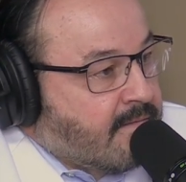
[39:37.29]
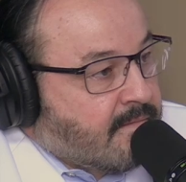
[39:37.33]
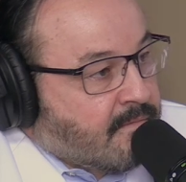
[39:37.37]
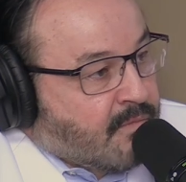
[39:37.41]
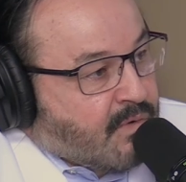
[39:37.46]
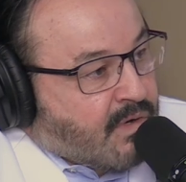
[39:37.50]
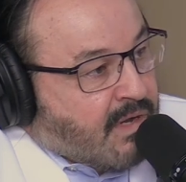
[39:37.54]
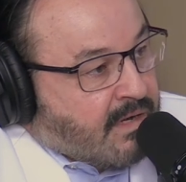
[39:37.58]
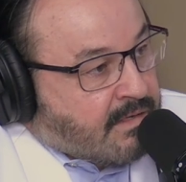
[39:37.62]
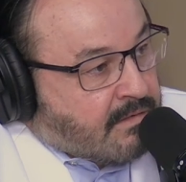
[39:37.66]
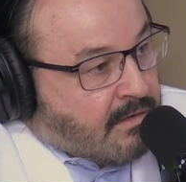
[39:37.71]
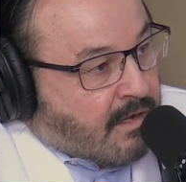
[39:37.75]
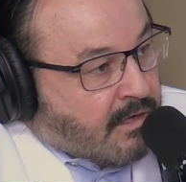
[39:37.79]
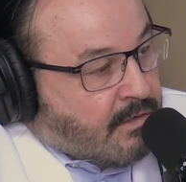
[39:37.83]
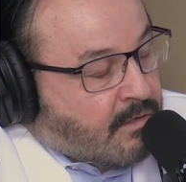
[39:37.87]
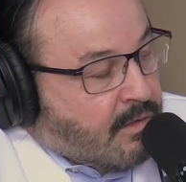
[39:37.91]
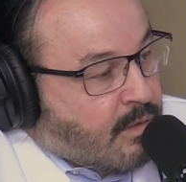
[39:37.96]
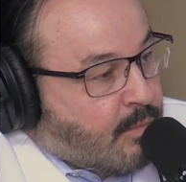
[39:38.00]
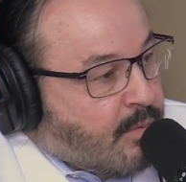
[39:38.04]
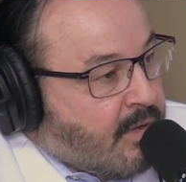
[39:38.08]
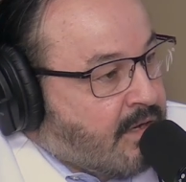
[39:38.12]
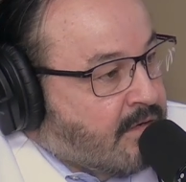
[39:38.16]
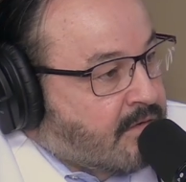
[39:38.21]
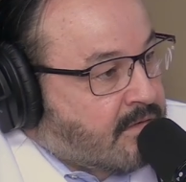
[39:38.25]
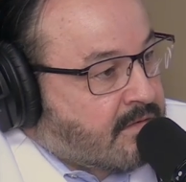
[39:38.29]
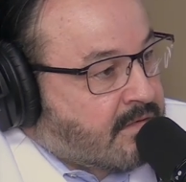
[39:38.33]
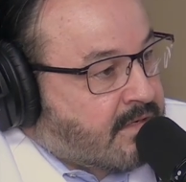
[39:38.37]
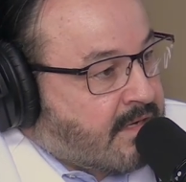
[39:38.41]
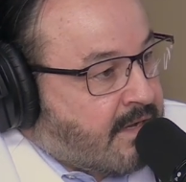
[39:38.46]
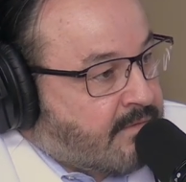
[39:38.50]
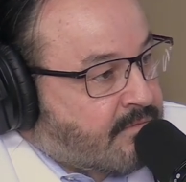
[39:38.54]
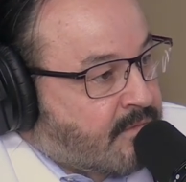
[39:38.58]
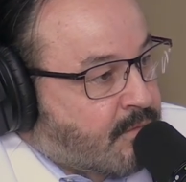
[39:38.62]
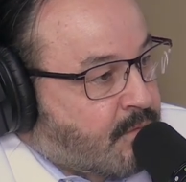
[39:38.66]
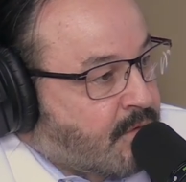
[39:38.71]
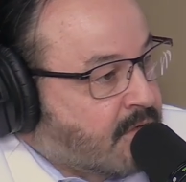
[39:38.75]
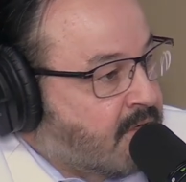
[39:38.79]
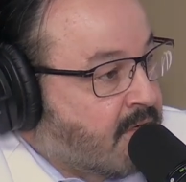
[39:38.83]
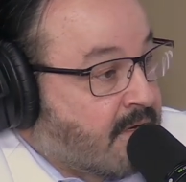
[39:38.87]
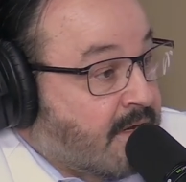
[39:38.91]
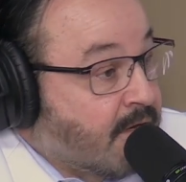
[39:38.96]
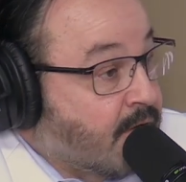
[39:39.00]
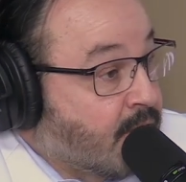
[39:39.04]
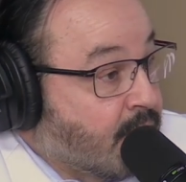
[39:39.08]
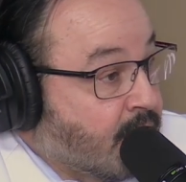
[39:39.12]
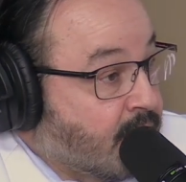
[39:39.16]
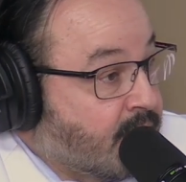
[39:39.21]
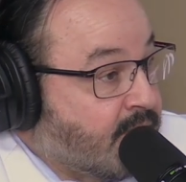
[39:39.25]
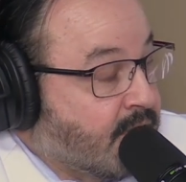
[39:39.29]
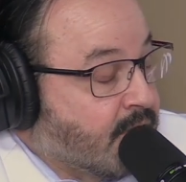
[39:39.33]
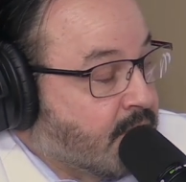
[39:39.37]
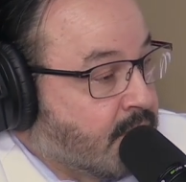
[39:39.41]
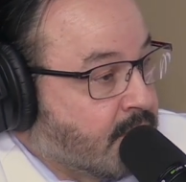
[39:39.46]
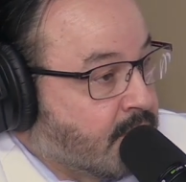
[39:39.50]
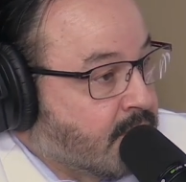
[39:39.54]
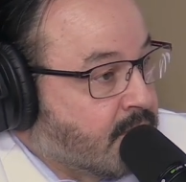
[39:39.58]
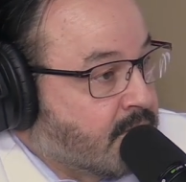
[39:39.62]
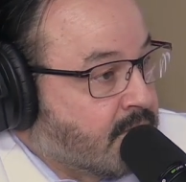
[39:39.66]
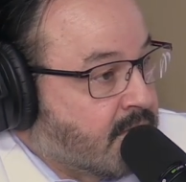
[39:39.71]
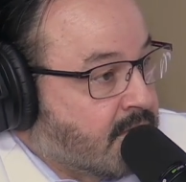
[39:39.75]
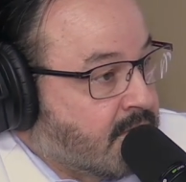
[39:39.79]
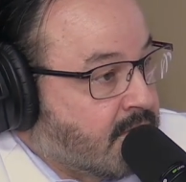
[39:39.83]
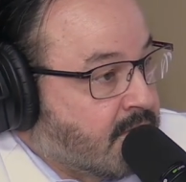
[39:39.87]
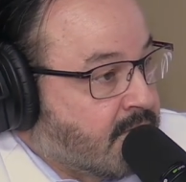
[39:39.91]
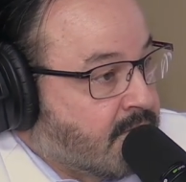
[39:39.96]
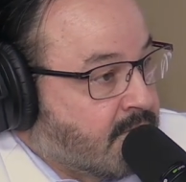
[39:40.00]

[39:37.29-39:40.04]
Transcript: when I talk to the patients afterwards, and I don't know if you do